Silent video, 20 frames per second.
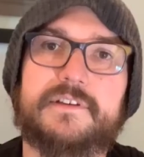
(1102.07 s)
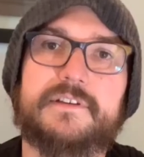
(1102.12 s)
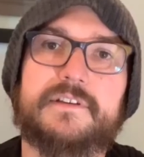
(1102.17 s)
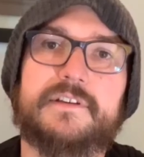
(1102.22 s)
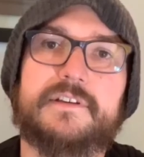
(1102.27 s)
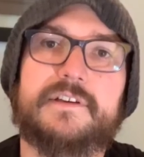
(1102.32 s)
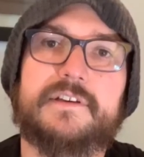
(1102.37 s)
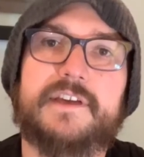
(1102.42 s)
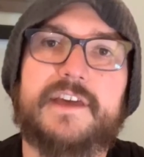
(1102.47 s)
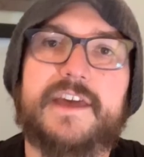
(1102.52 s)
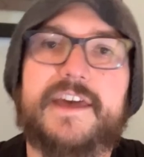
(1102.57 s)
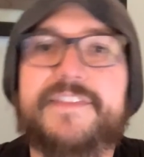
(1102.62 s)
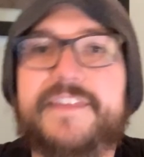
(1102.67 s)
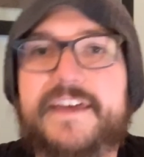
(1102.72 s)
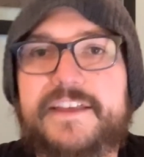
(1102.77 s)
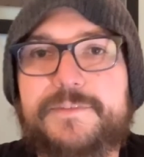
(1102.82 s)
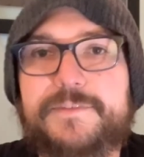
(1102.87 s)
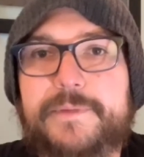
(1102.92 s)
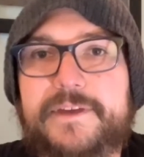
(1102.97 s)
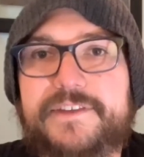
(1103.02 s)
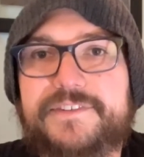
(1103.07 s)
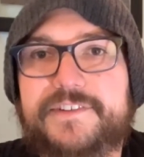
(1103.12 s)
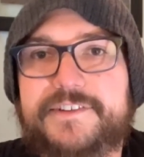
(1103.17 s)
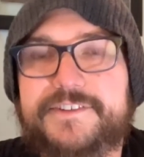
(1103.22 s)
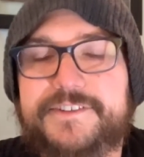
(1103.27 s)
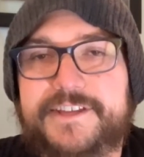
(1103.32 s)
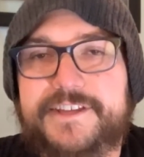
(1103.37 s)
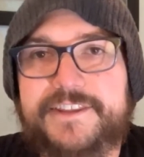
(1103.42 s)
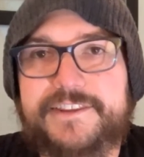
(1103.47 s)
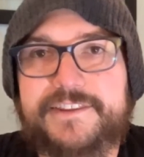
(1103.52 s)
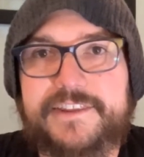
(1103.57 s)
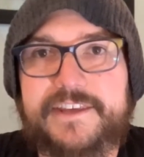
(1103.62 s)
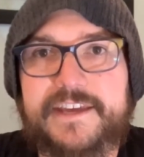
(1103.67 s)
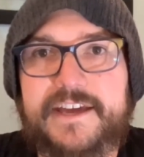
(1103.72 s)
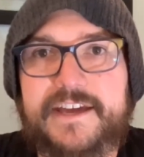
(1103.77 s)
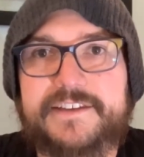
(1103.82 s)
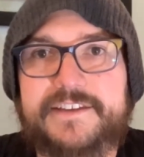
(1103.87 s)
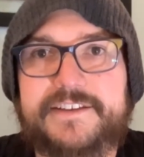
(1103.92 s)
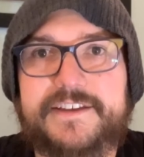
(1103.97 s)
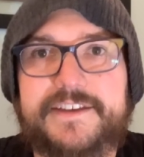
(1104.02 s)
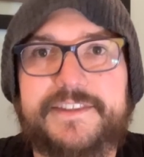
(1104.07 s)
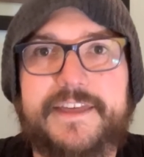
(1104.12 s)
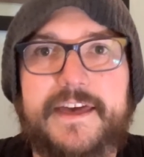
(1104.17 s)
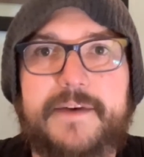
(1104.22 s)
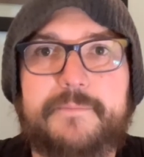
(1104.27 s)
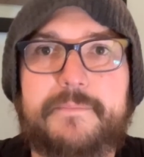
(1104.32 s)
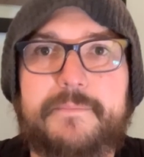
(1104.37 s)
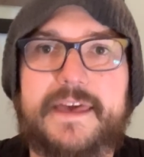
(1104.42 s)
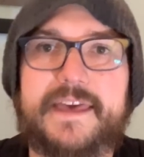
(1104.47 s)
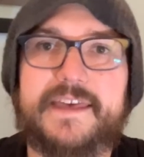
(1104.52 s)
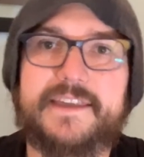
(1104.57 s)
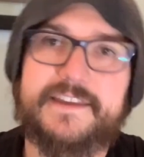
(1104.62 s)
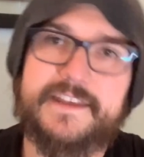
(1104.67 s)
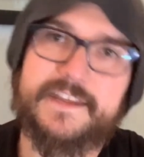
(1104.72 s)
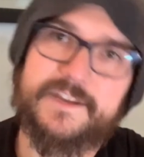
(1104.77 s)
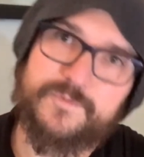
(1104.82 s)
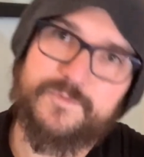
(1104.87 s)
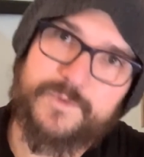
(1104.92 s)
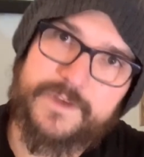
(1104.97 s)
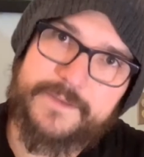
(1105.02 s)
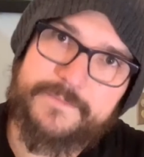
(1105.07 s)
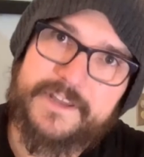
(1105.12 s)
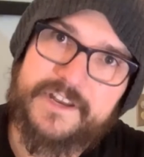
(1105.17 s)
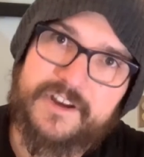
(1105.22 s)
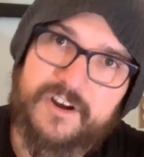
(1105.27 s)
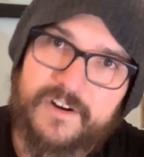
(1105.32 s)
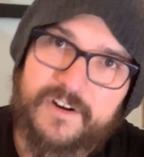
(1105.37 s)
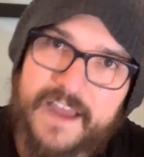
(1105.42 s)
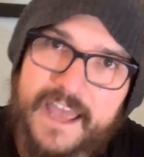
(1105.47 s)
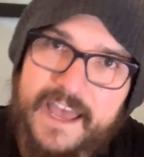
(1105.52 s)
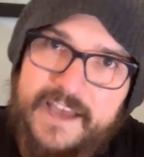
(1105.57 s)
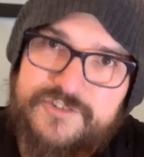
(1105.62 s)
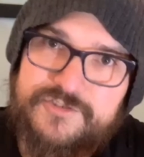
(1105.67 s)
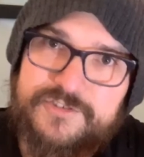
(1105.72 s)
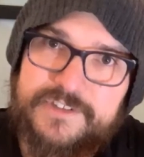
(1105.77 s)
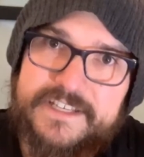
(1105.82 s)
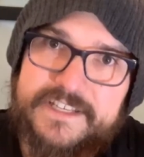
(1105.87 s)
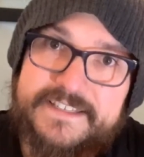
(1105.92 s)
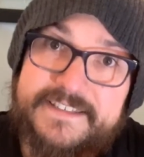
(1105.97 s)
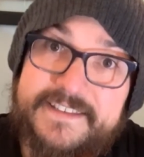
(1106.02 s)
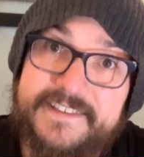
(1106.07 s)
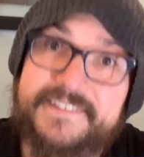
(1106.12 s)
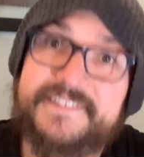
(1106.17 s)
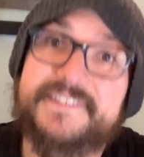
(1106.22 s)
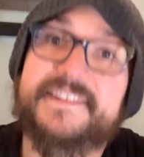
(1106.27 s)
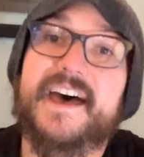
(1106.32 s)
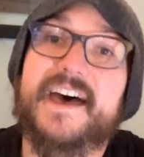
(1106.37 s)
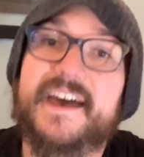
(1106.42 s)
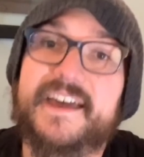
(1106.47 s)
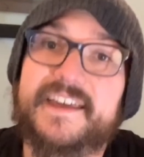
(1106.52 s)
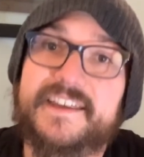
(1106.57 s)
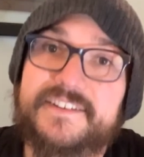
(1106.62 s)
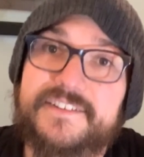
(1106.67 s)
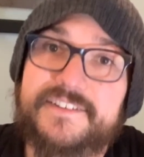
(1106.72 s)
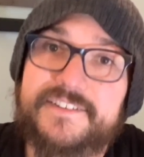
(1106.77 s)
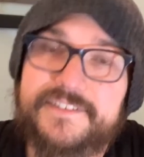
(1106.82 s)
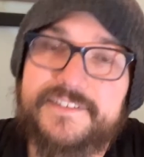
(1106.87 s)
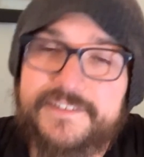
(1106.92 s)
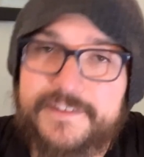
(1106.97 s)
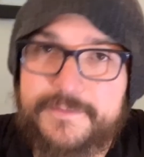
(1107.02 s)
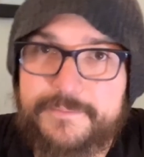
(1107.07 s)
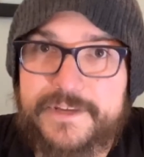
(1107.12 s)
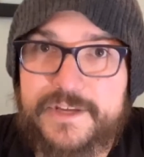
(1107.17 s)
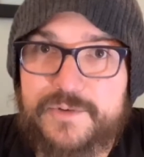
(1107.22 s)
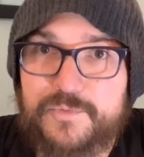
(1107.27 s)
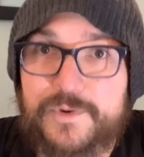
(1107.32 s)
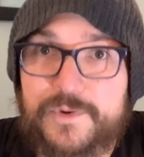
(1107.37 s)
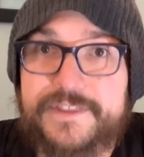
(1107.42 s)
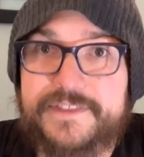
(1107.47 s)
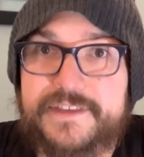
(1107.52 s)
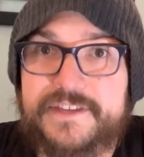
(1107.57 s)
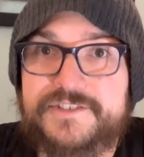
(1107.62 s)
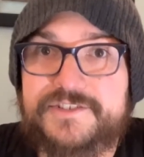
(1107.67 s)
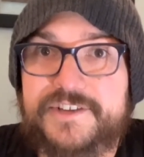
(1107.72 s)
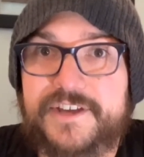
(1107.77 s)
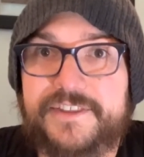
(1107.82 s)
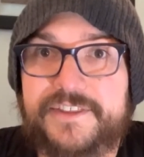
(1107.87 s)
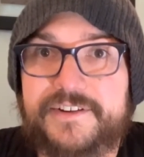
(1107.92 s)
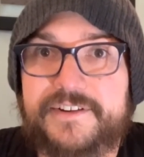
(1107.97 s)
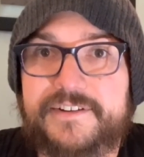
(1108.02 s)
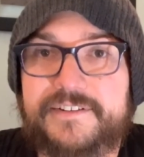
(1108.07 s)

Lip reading: And that's basically the idea that men and women are actually designed to be with each other.